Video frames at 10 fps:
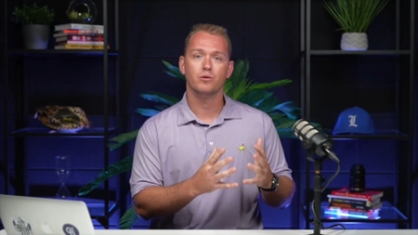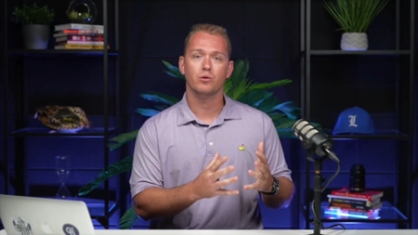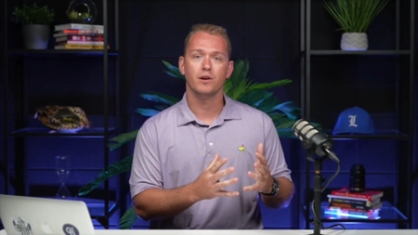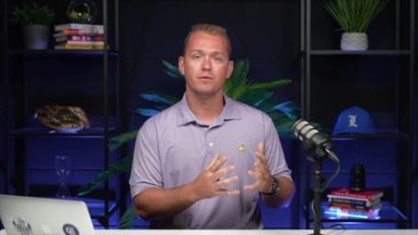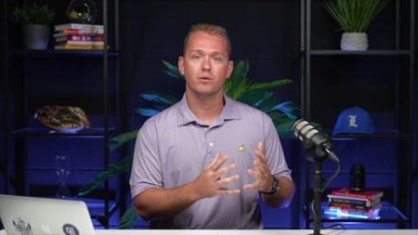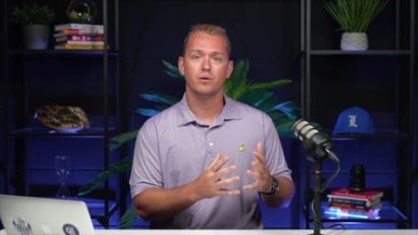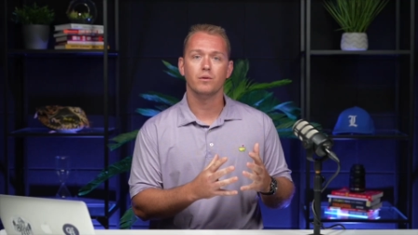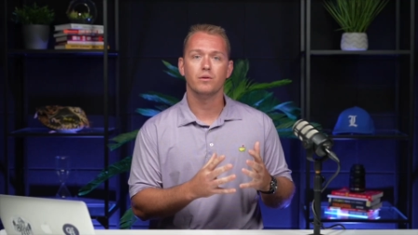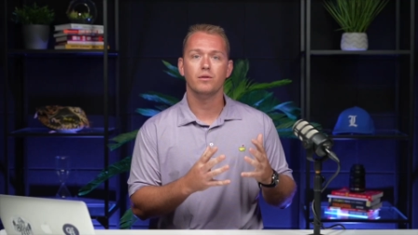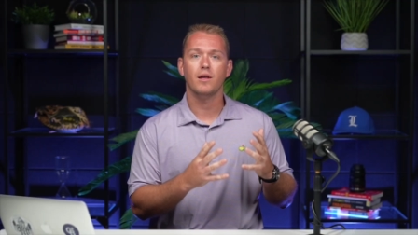
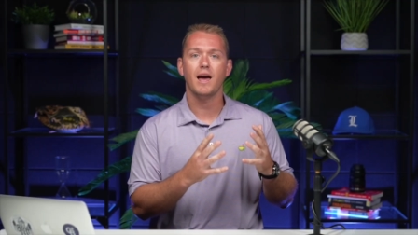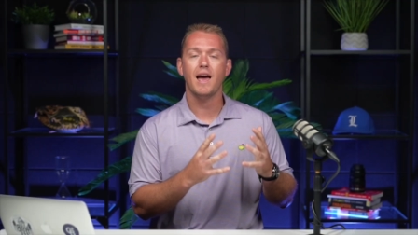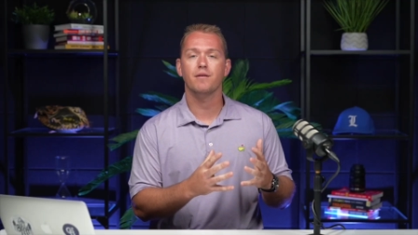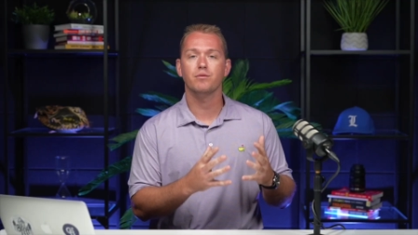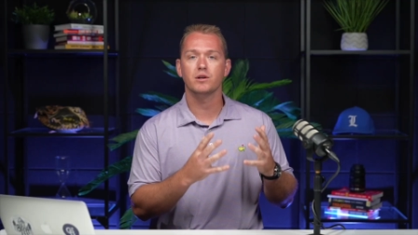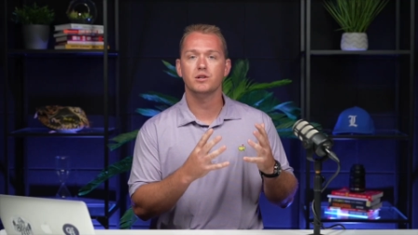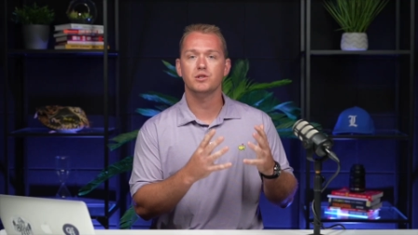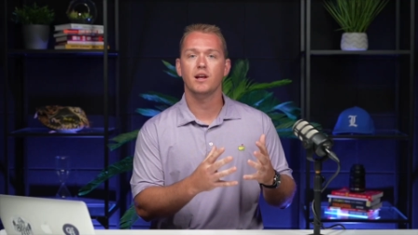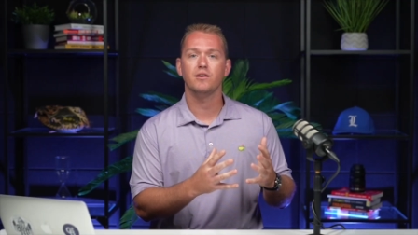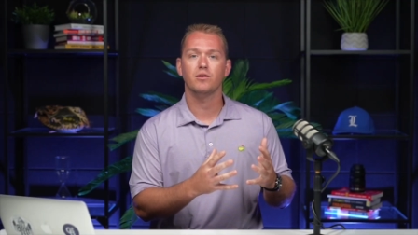Greenville, the average
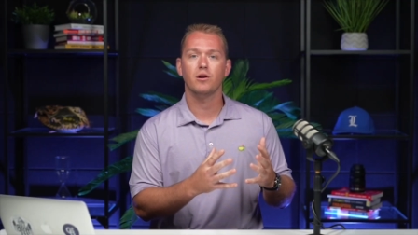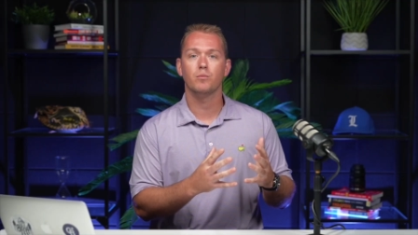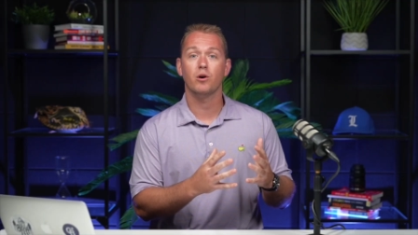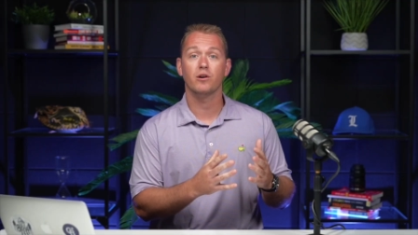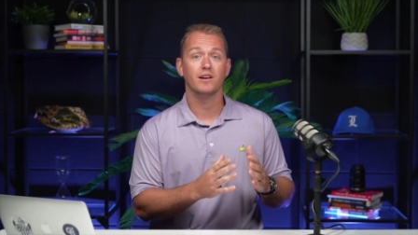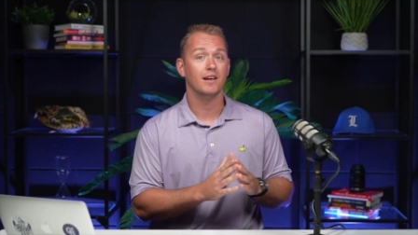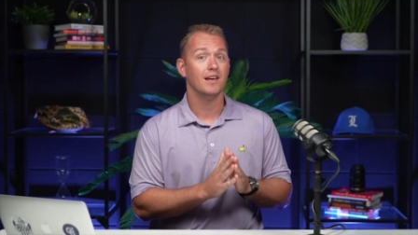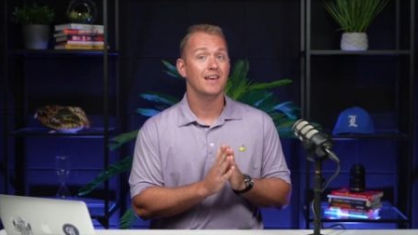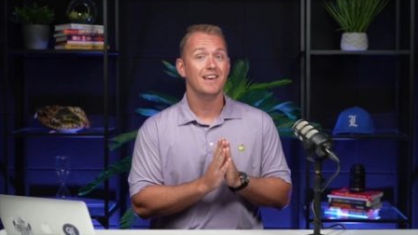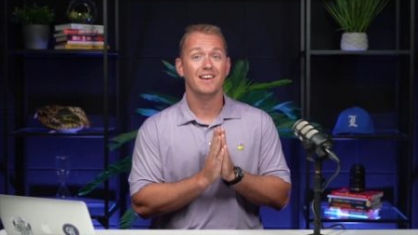days on market
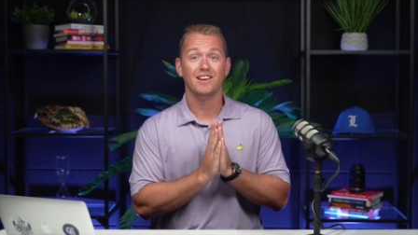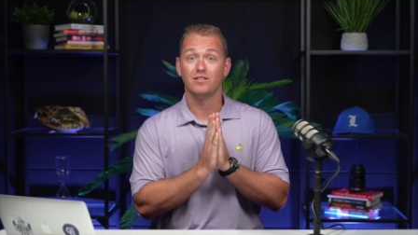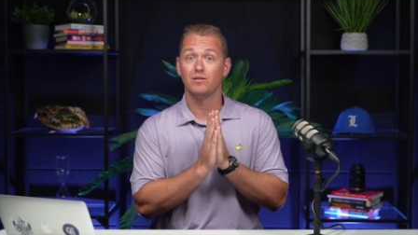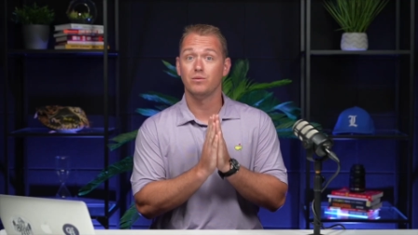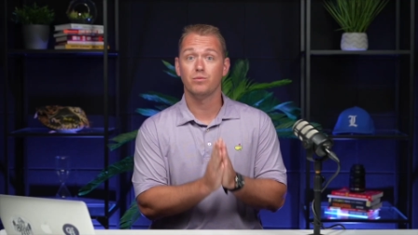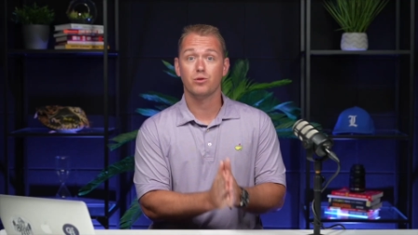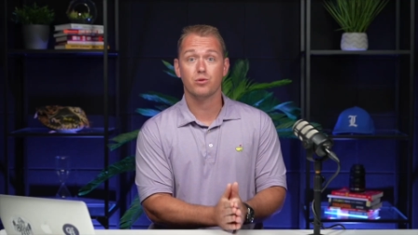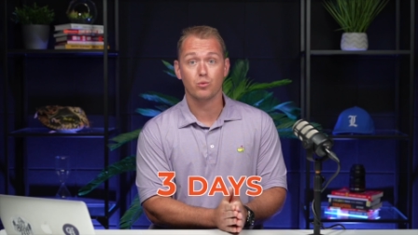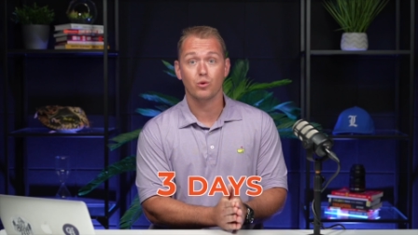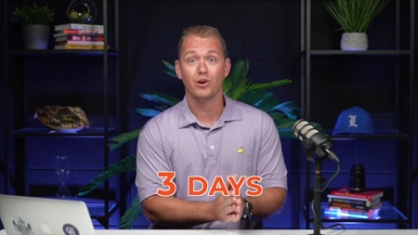is
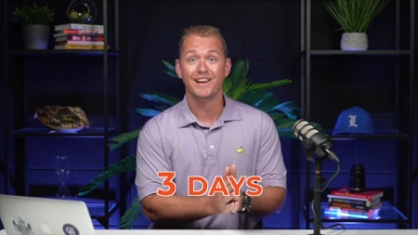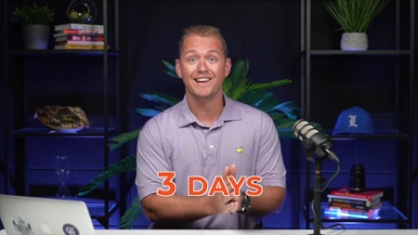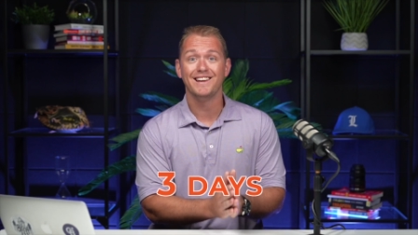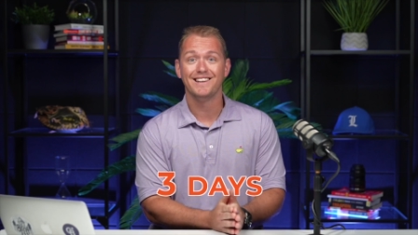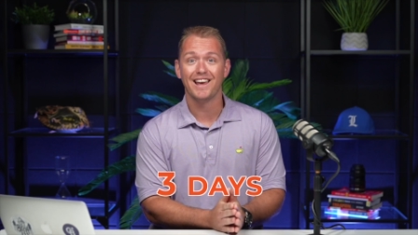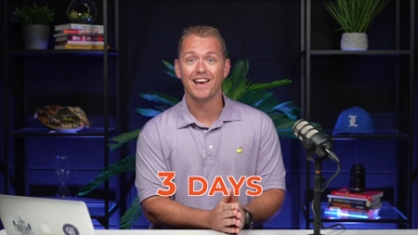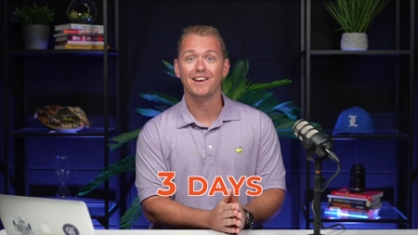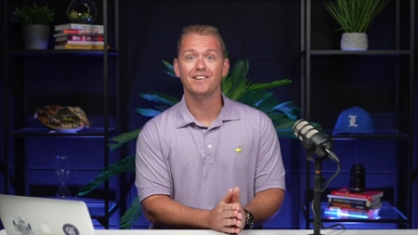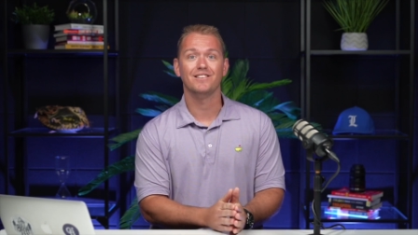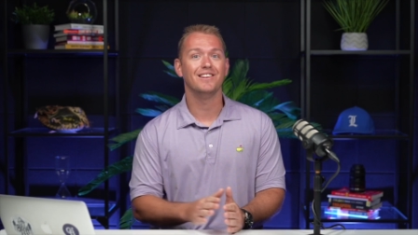3
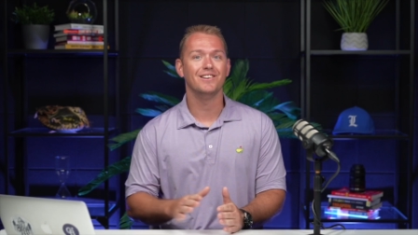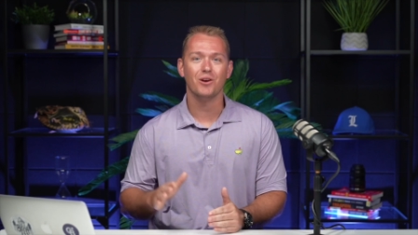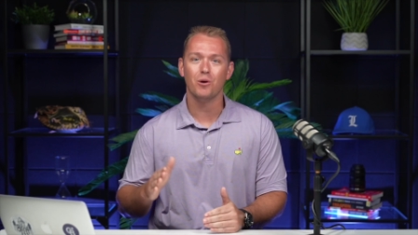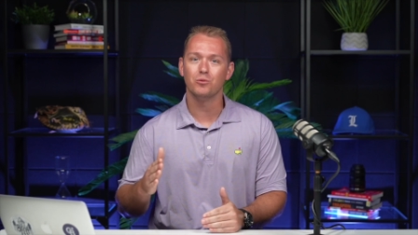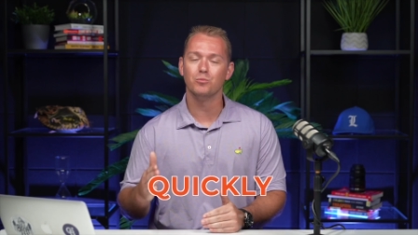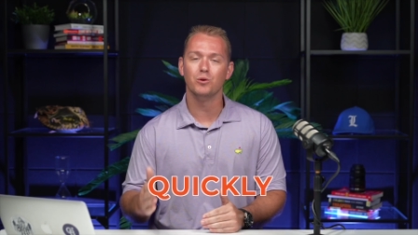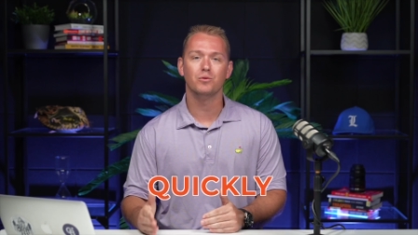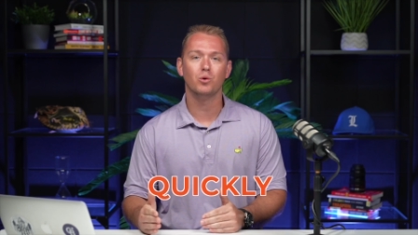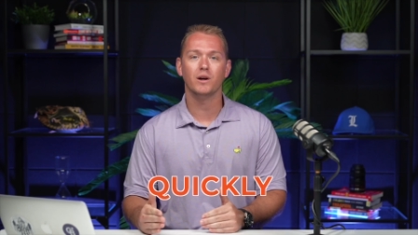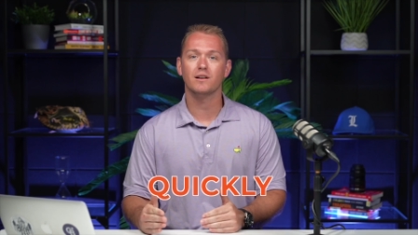days. These homes
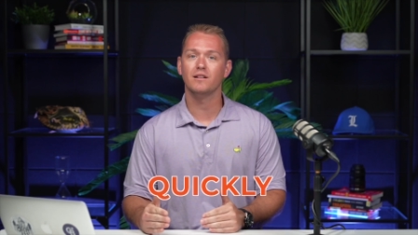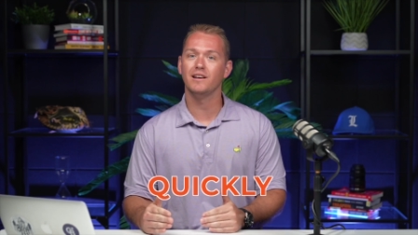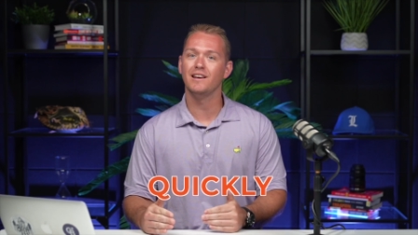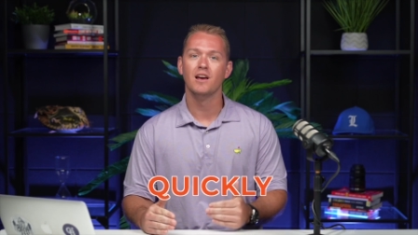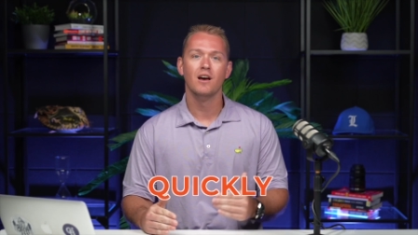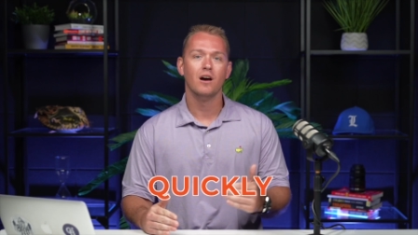move quickly.